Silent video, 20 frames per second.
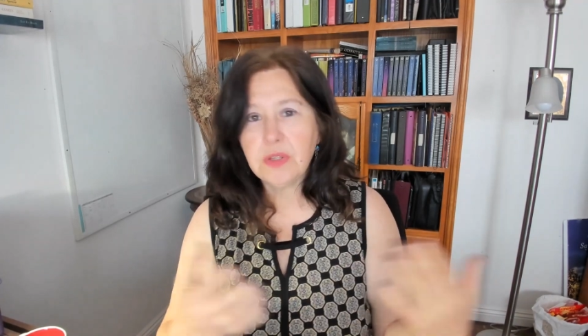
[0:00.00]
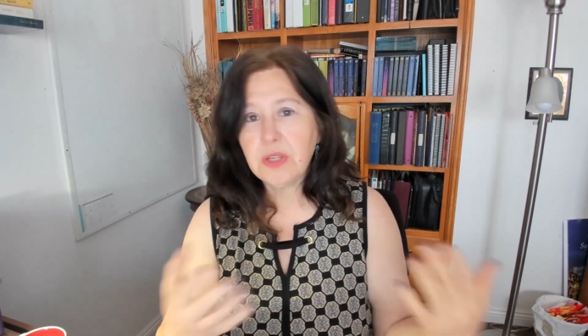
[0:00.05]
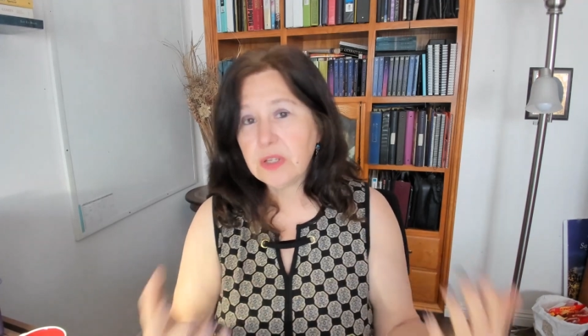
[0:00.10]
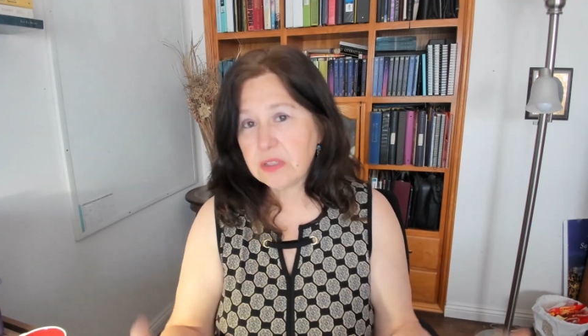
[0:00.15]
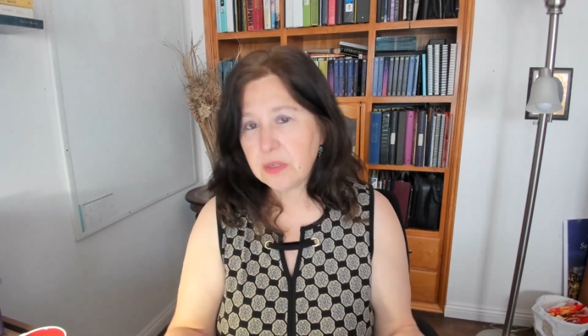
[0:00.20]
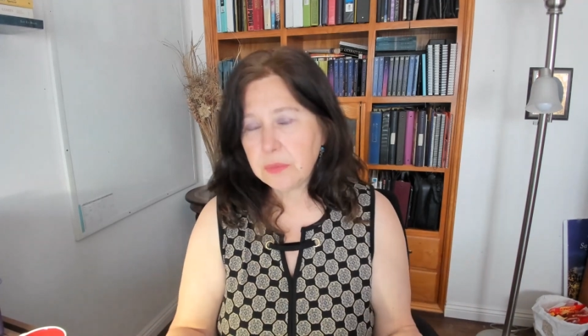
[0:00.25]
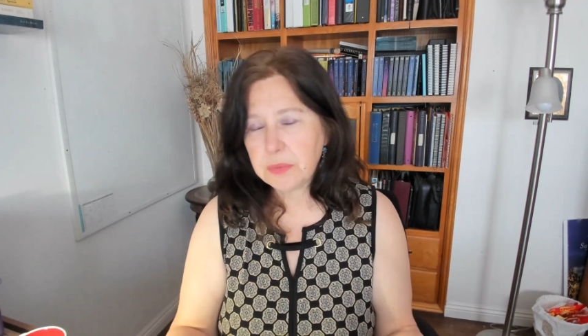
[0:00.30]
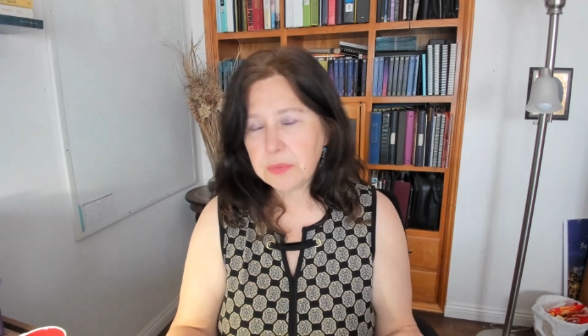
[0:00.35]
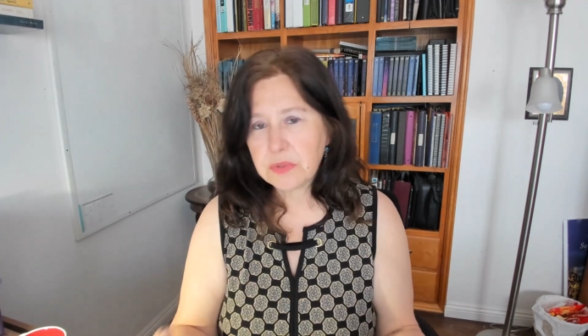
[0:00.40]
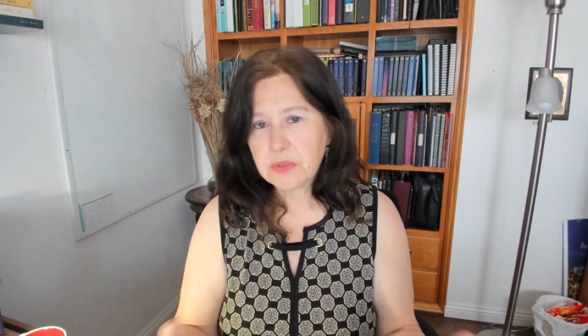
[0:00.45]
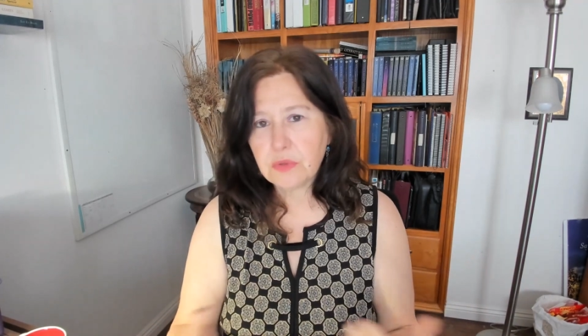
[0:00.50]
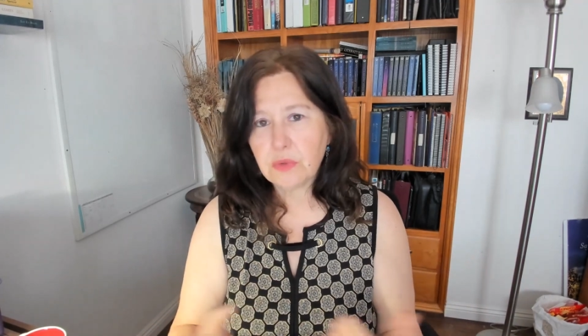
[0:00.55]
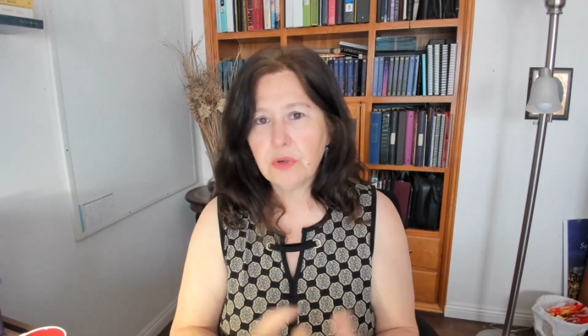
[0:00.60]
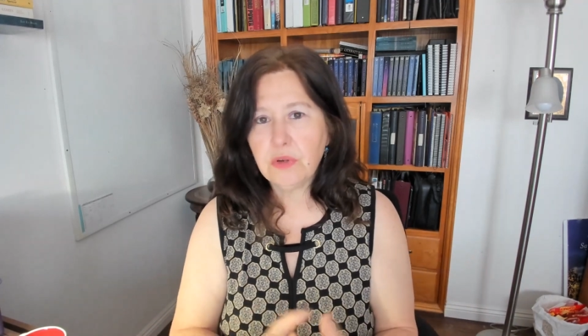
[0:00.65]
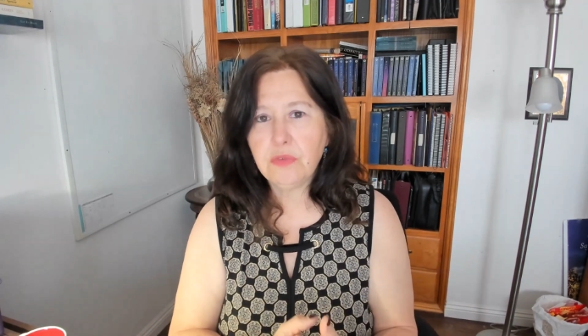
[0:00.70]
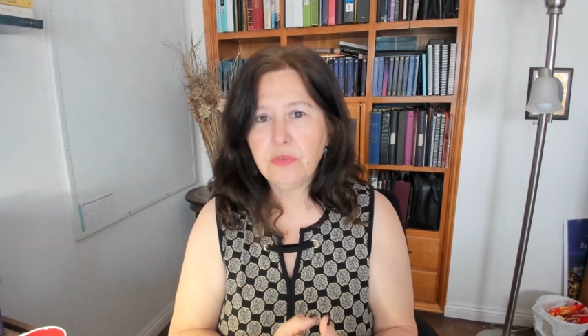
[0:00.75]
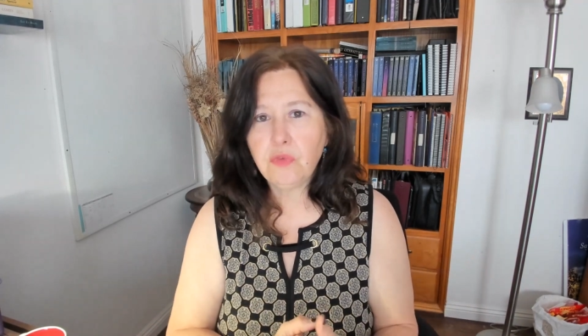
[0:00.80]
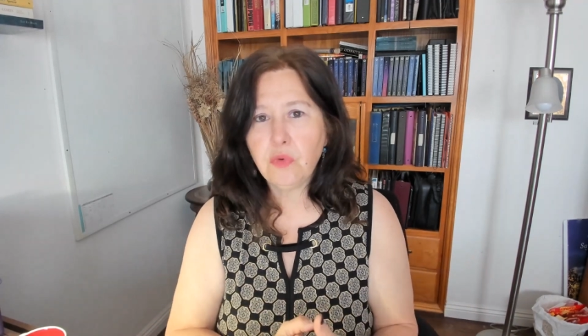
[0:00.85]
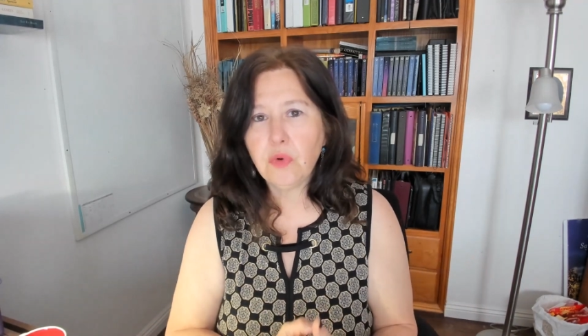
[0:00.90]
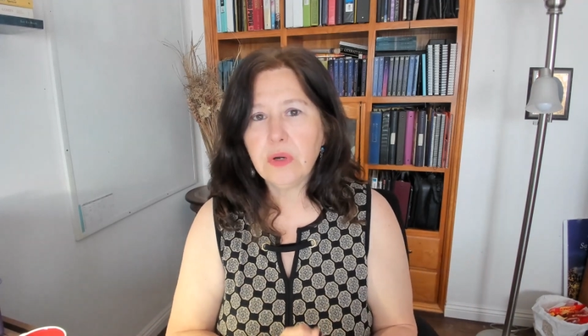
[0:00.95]
that type of
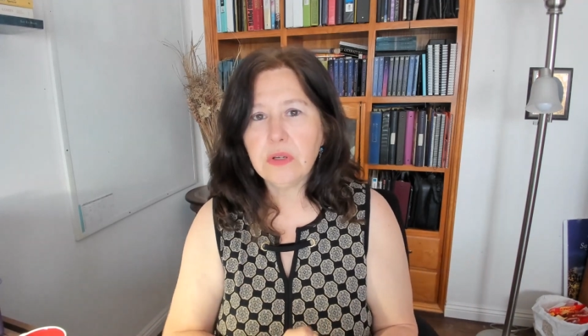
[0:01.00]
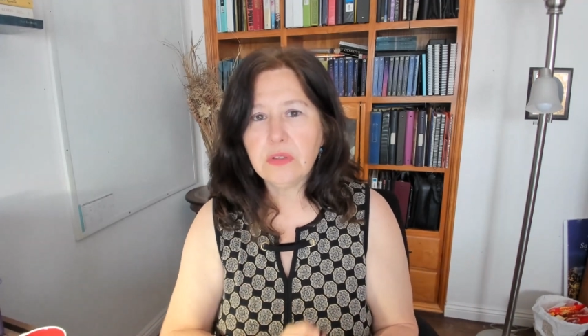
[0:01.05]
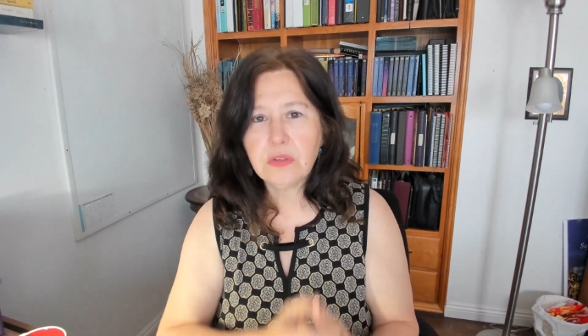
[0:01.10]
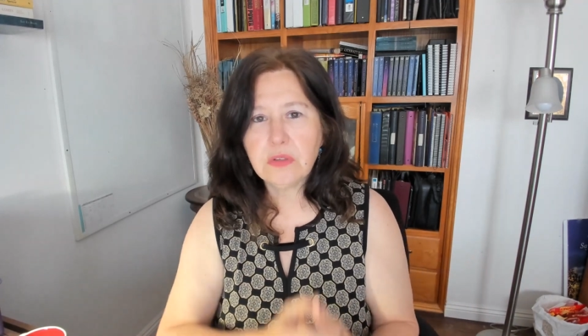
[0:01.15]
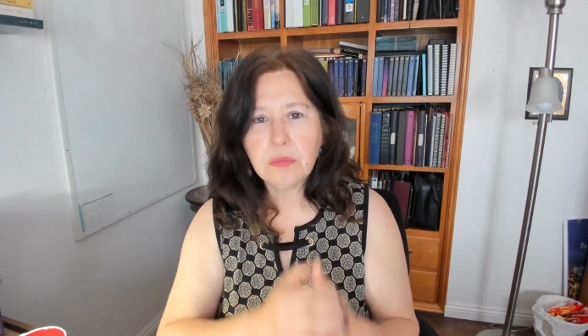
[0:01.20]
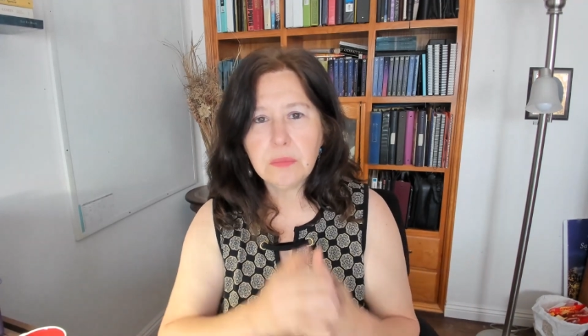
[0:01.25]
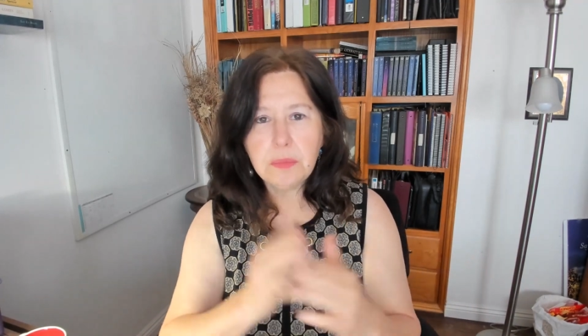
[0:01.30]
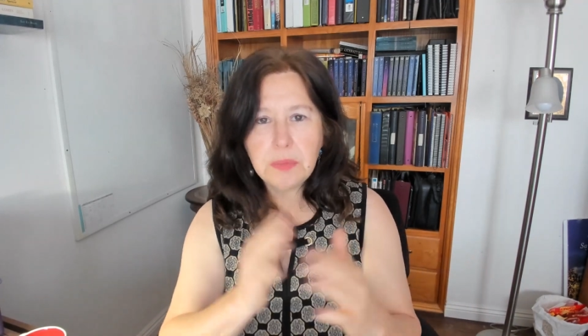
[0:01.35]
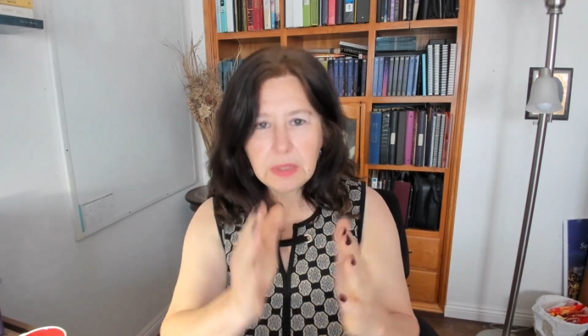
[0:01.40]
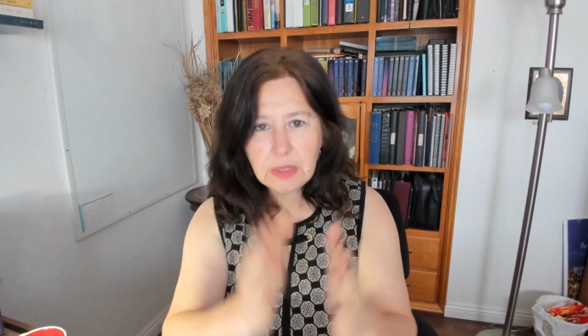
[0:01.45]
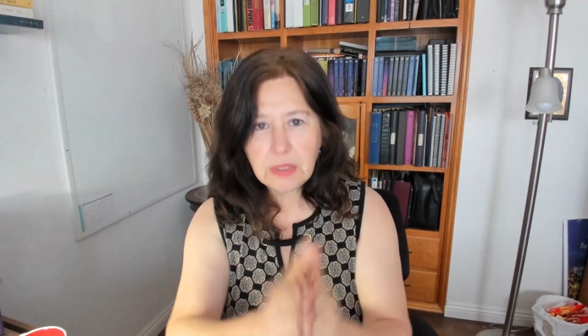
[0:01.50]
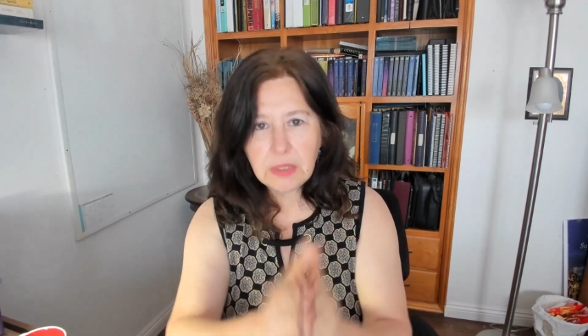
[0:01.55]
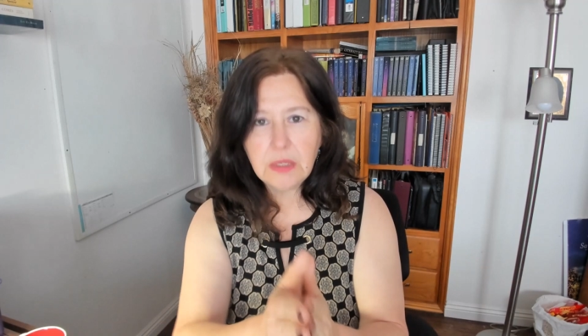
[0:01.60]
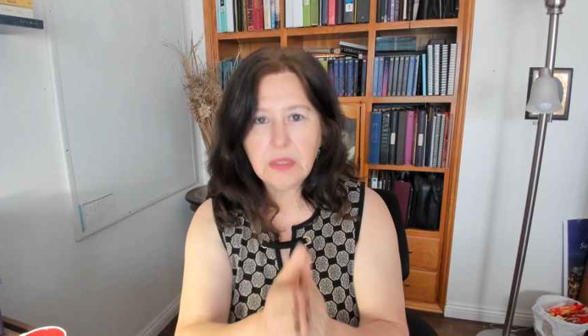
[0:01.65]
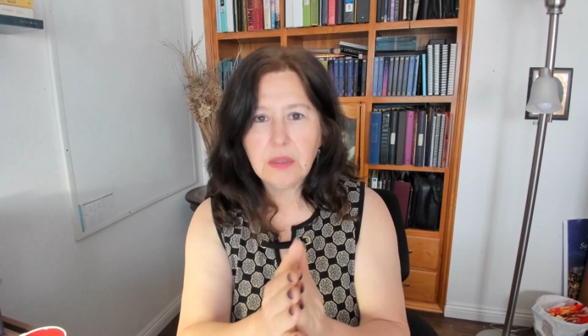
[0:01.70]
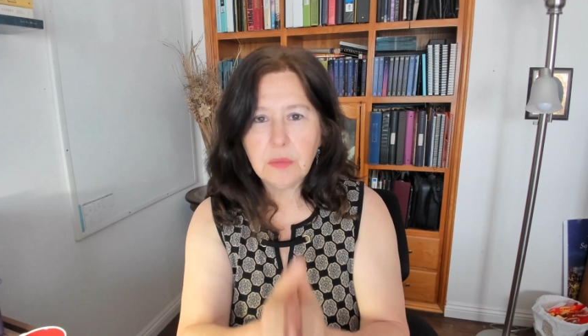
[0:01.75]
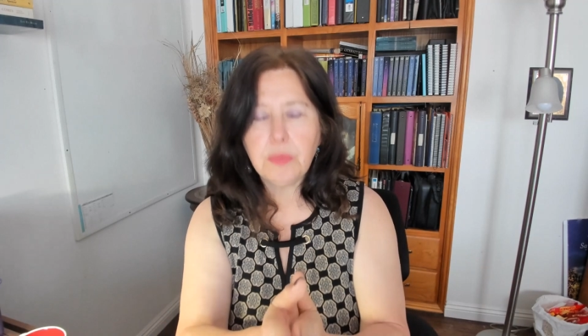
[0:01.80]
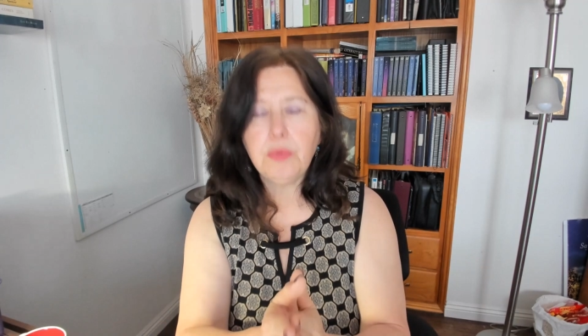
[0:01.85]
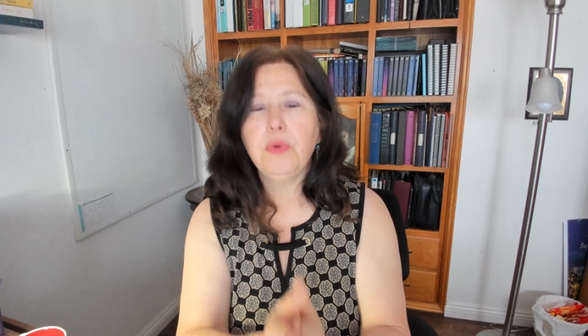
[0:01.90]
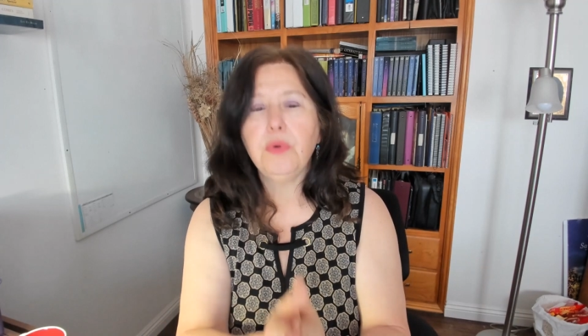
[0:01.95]
story for it to
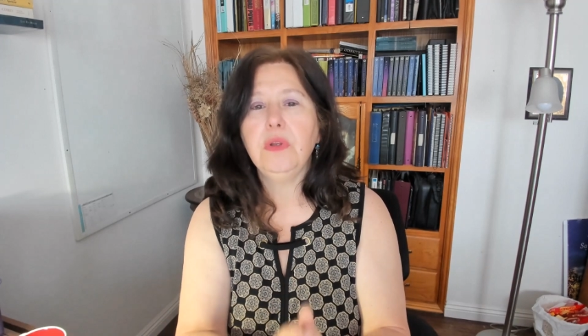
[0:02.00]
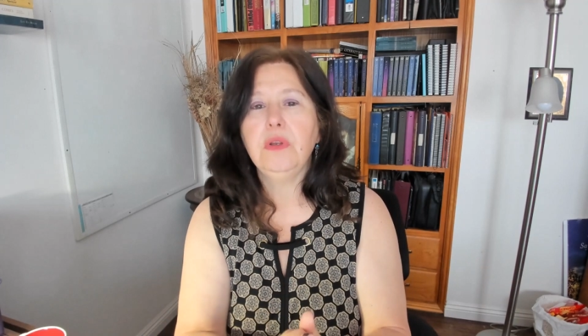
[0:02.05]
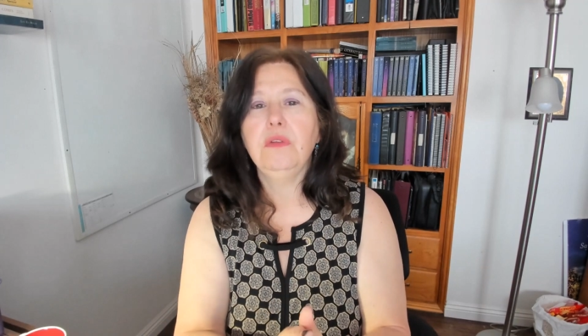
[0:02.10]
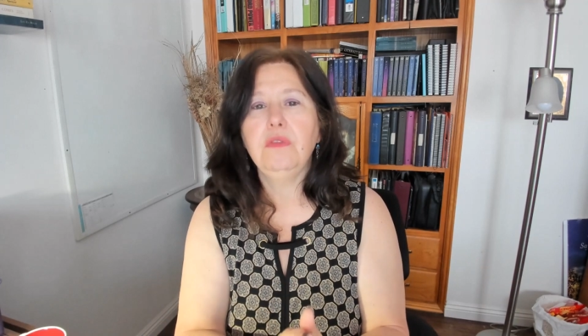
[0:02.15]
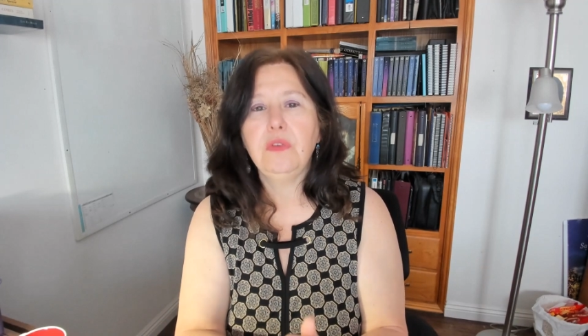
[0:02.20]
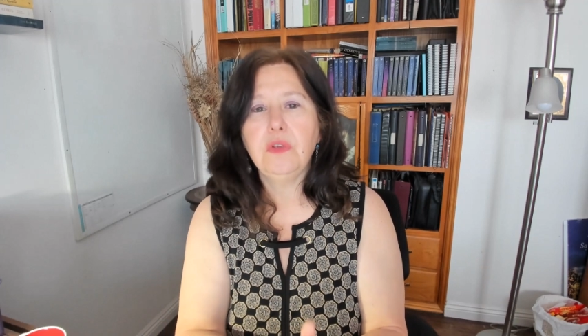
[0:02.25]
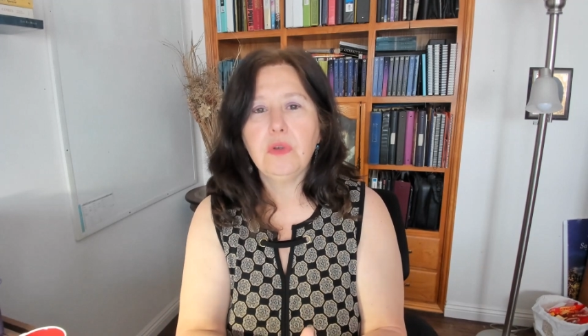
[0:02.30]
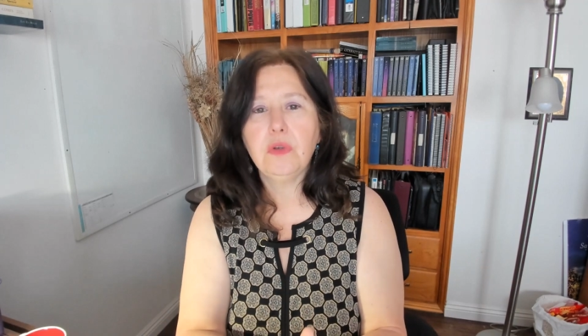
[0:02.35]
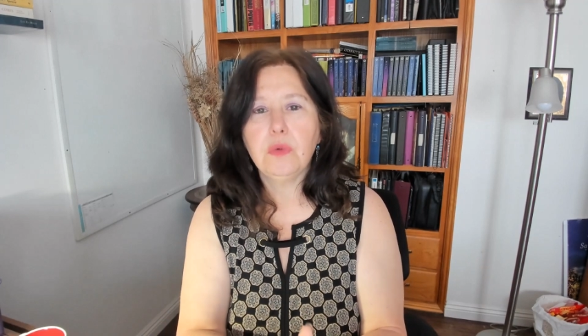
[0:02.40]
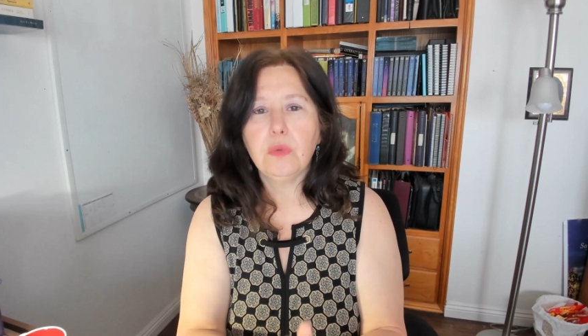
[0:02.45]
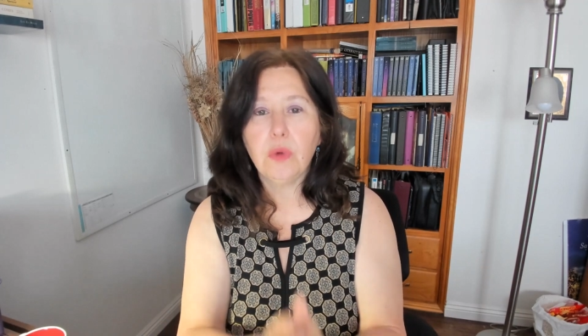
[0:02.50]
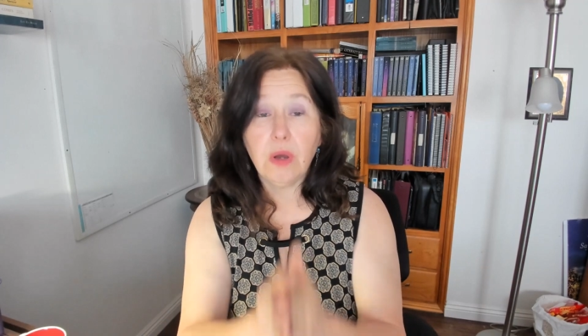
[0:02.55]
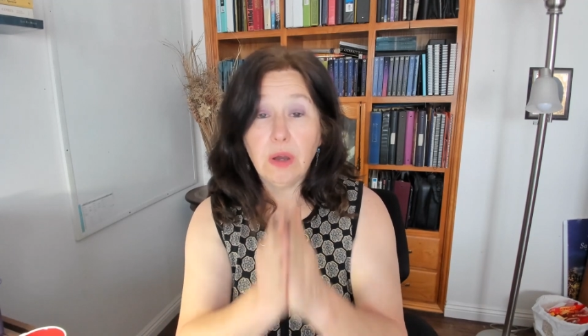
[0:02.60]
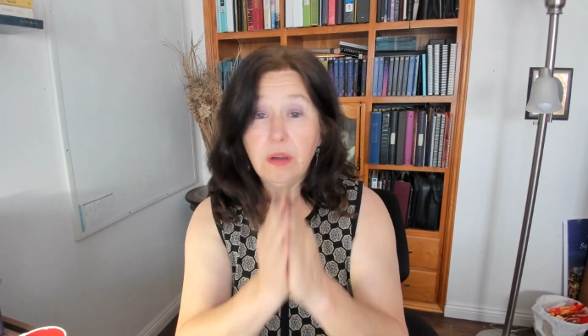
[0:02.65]
be the point of view